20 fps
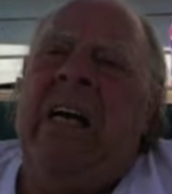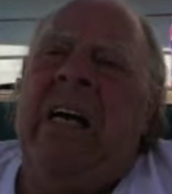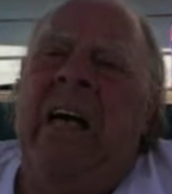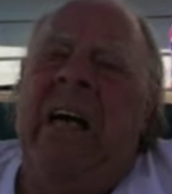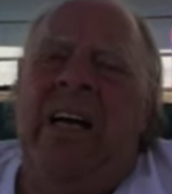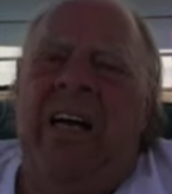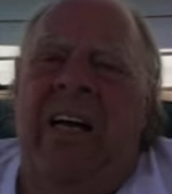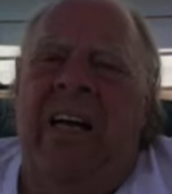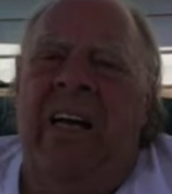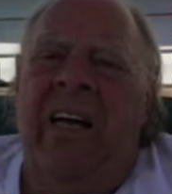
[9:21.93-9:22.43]

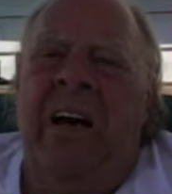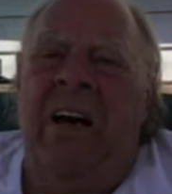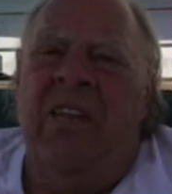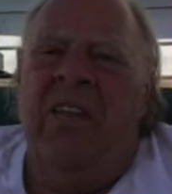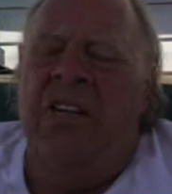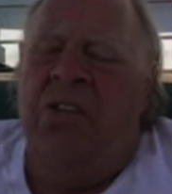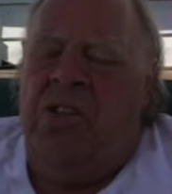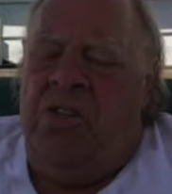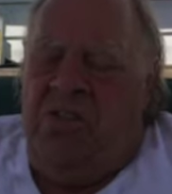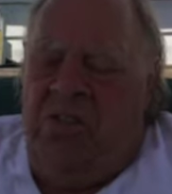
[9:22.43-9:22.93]
And now
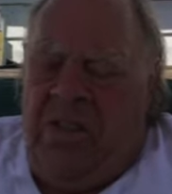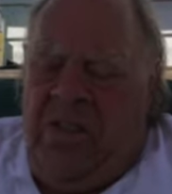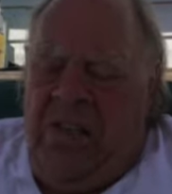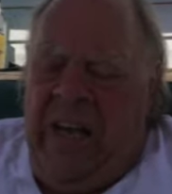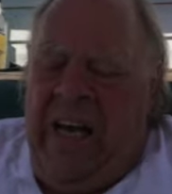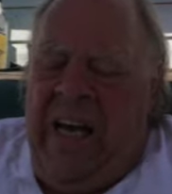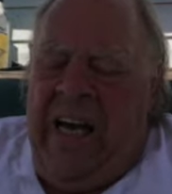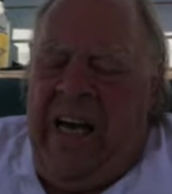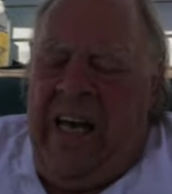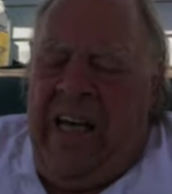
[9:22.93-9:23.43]
just
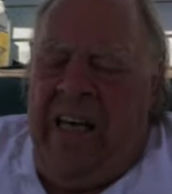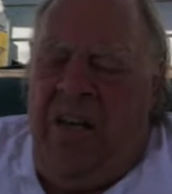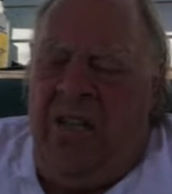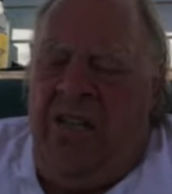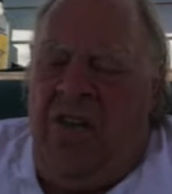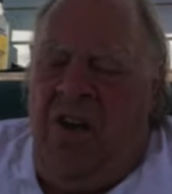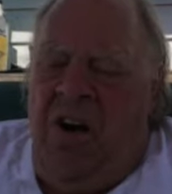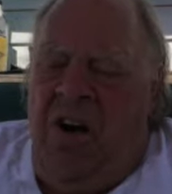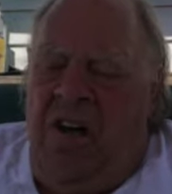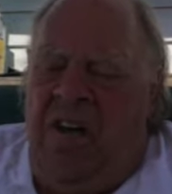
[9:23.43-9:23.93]
today
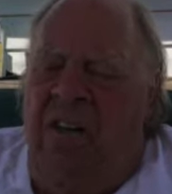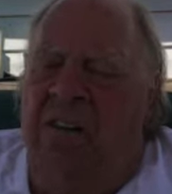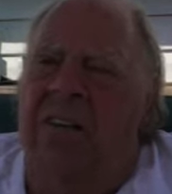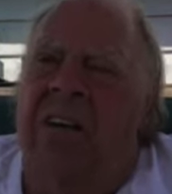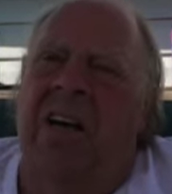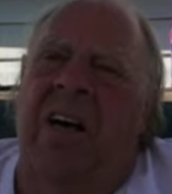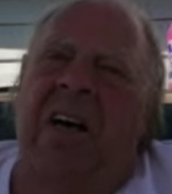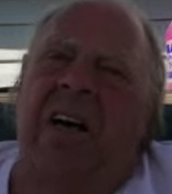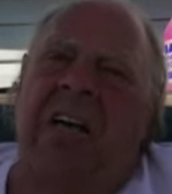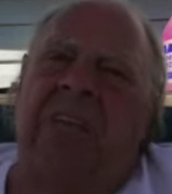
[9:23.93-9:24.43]
he's talking
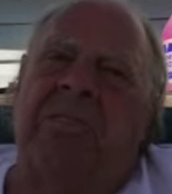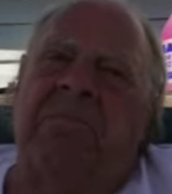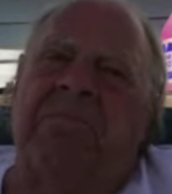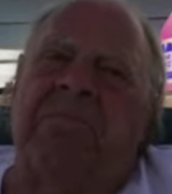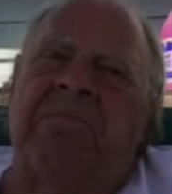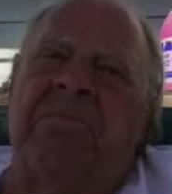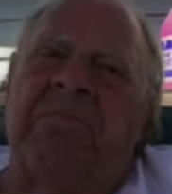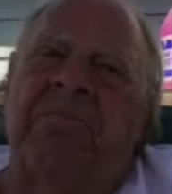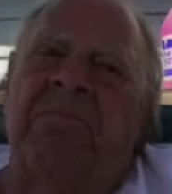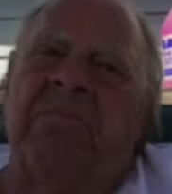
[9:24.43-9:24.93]

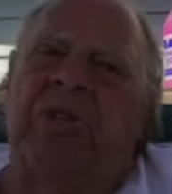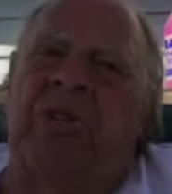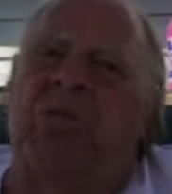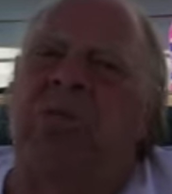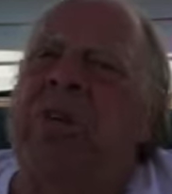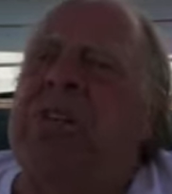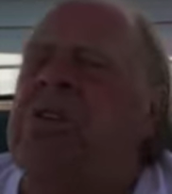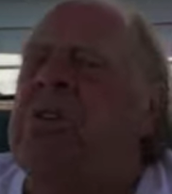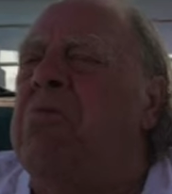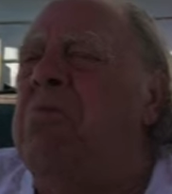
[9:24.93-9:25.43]

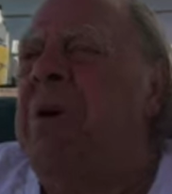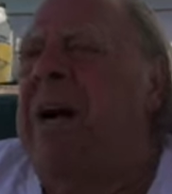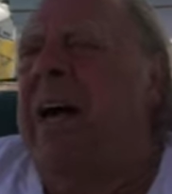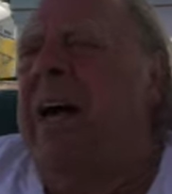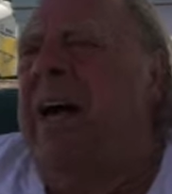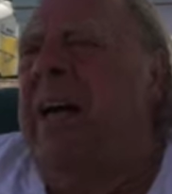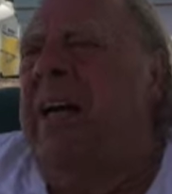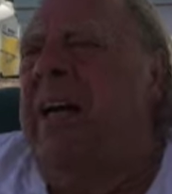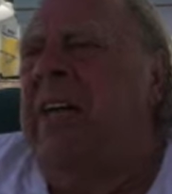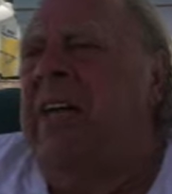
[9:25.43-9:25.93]
Theresa
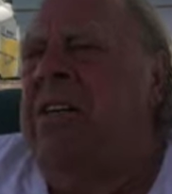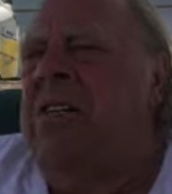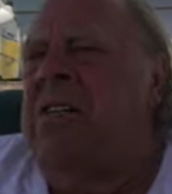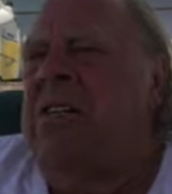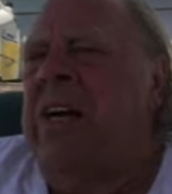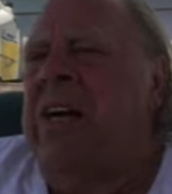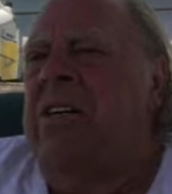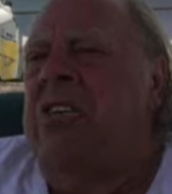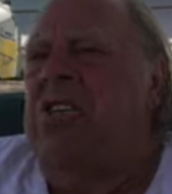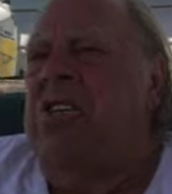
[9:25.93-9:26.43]
May, he's
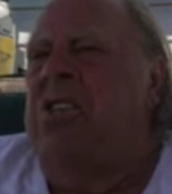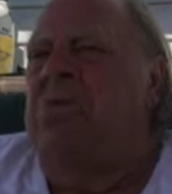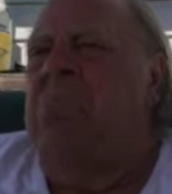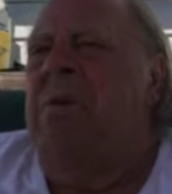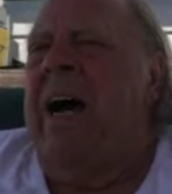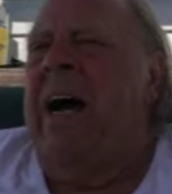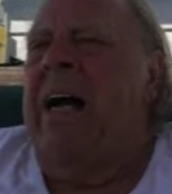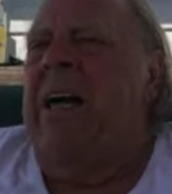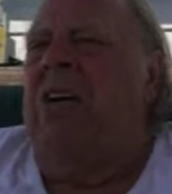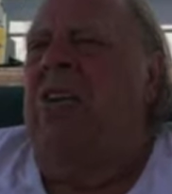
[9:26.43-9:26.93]
saying she's
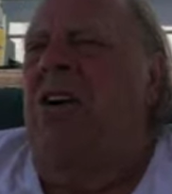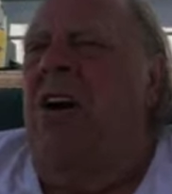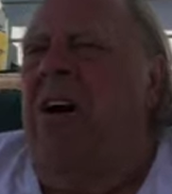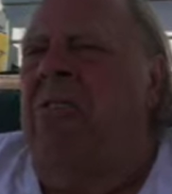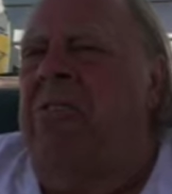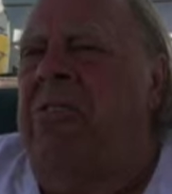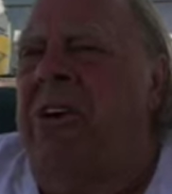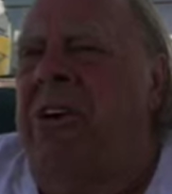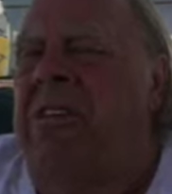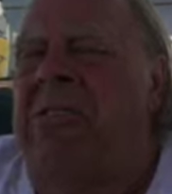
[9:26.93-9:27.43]
backing
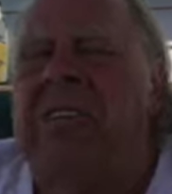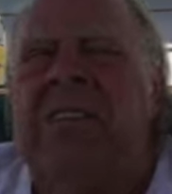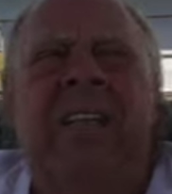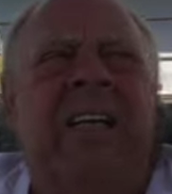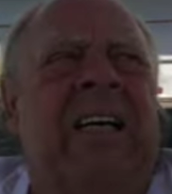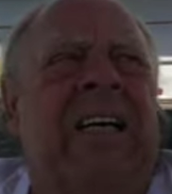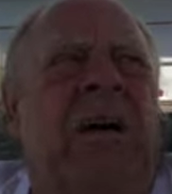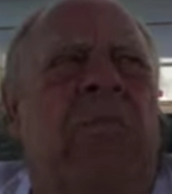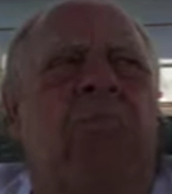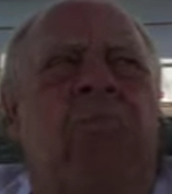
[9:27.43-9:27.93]
off
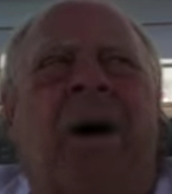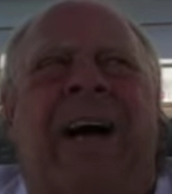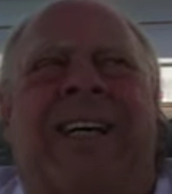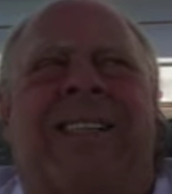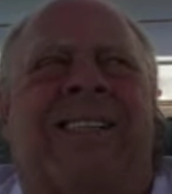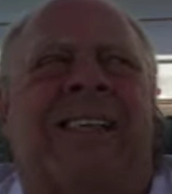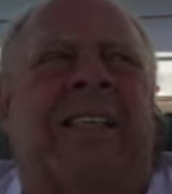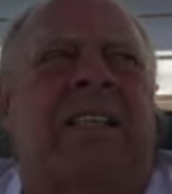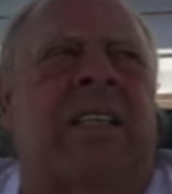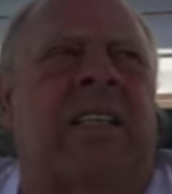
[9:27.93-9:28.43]

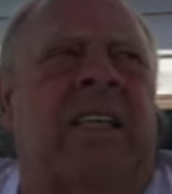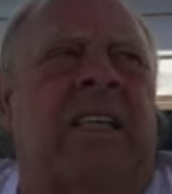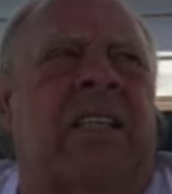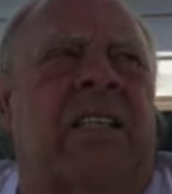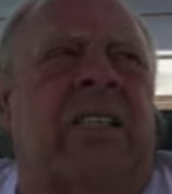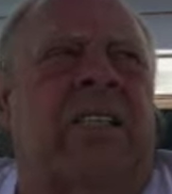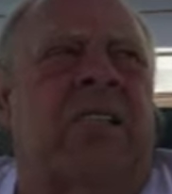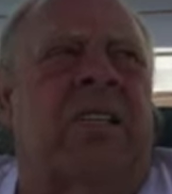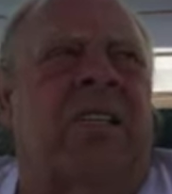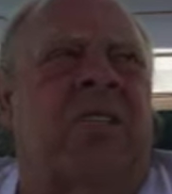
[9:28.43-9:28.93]
Brexit
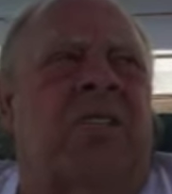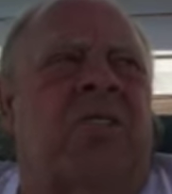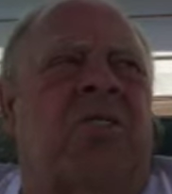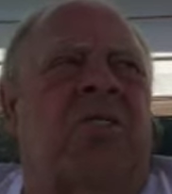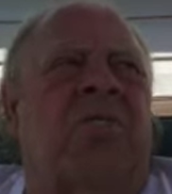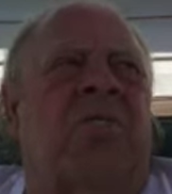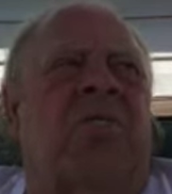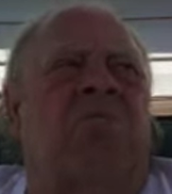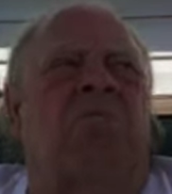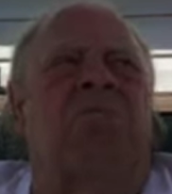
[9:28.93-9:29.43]
and she's
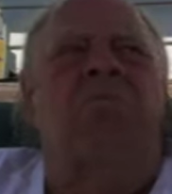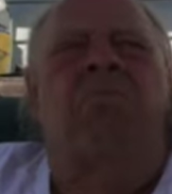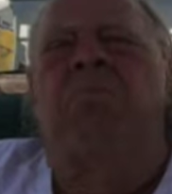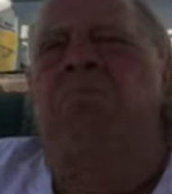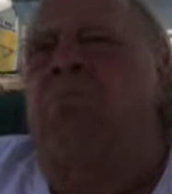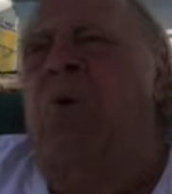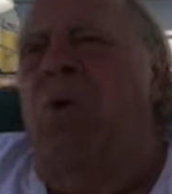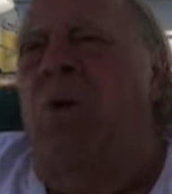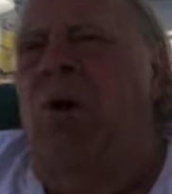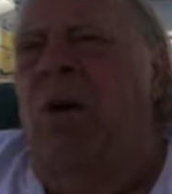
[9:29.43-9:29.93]
doing
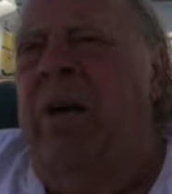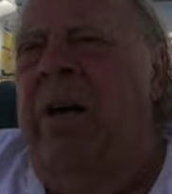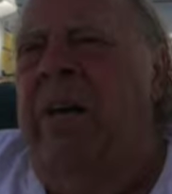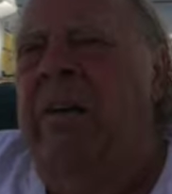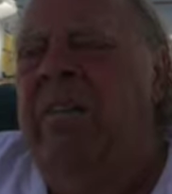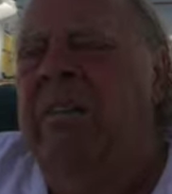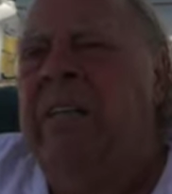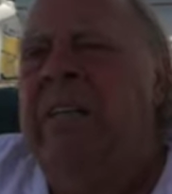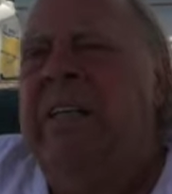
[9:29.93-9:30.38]
poorly.